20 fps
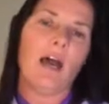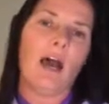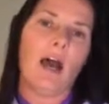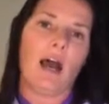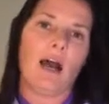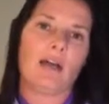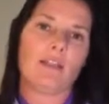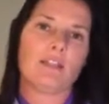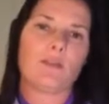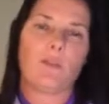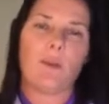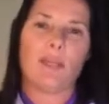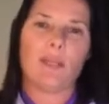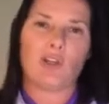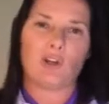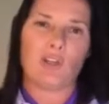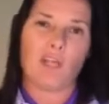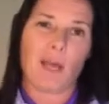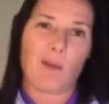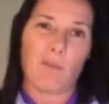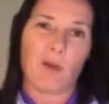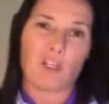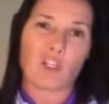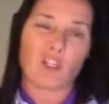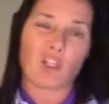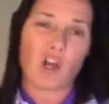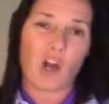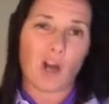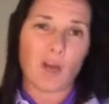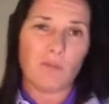Uh, and depending on how much
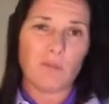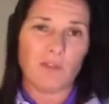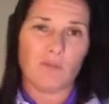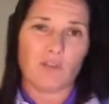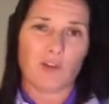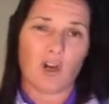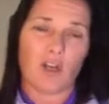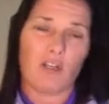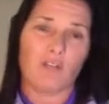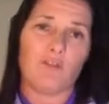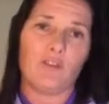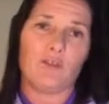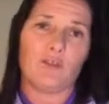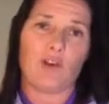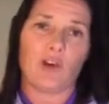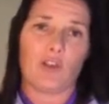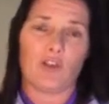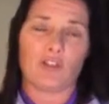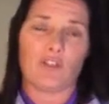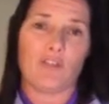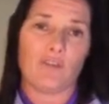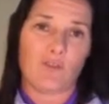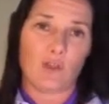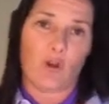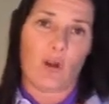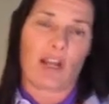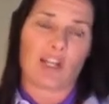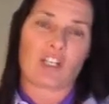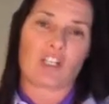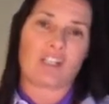time you've got, if you've got the, if
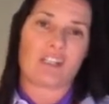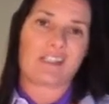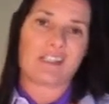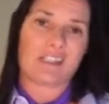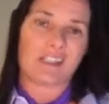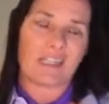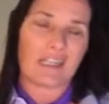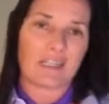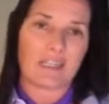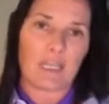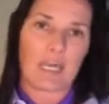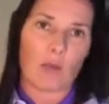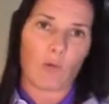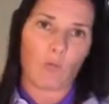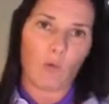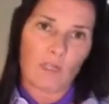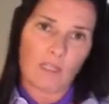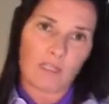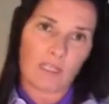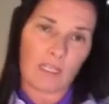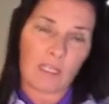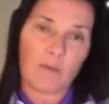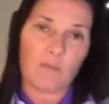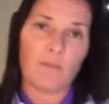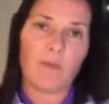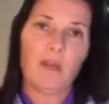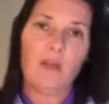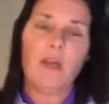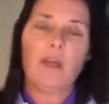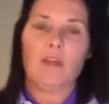you're actually sitting there with
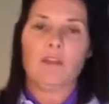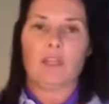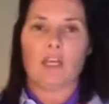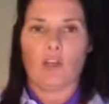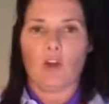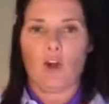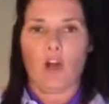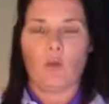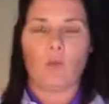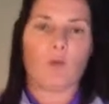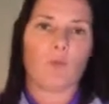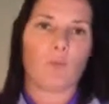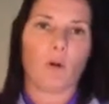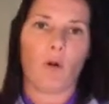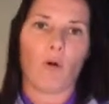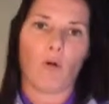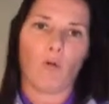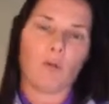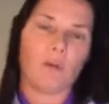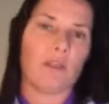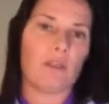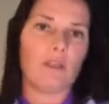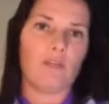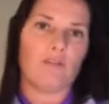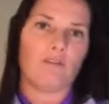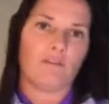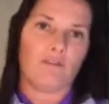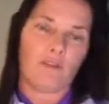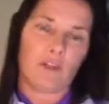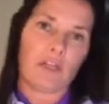him, then I would probably
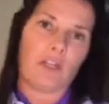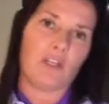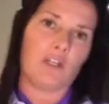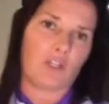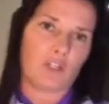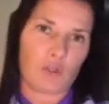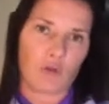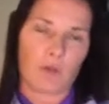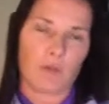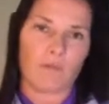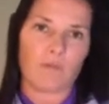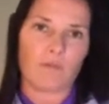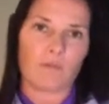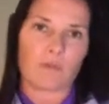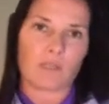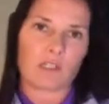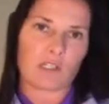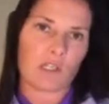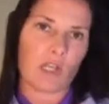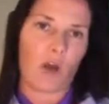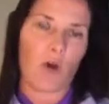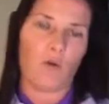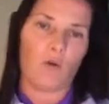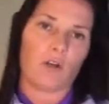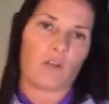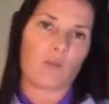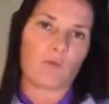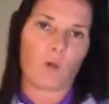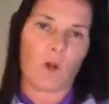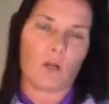feed it to him slower
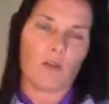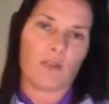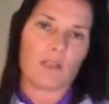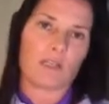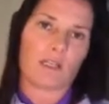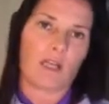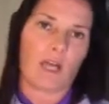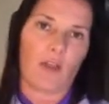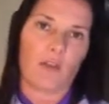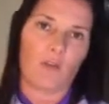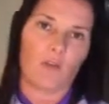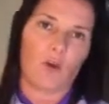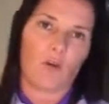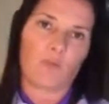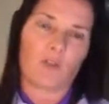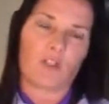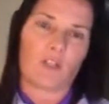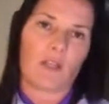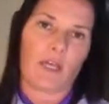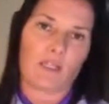as well is another option.